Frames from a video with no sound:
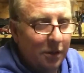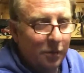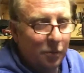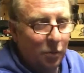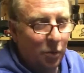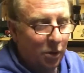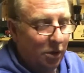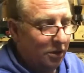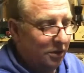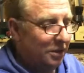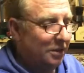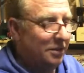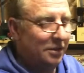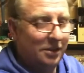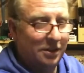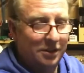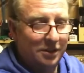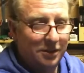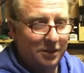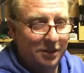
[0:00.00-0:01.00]
Working at
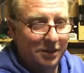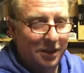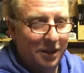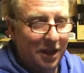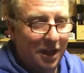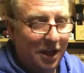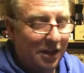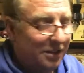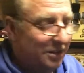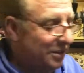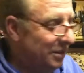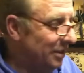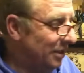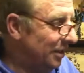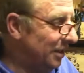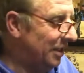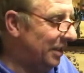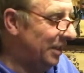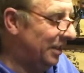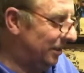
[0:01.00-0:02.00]
the Axial
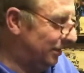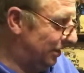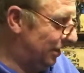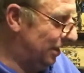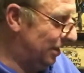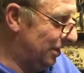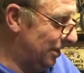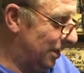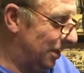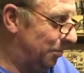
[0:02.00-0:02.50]
again, yeah.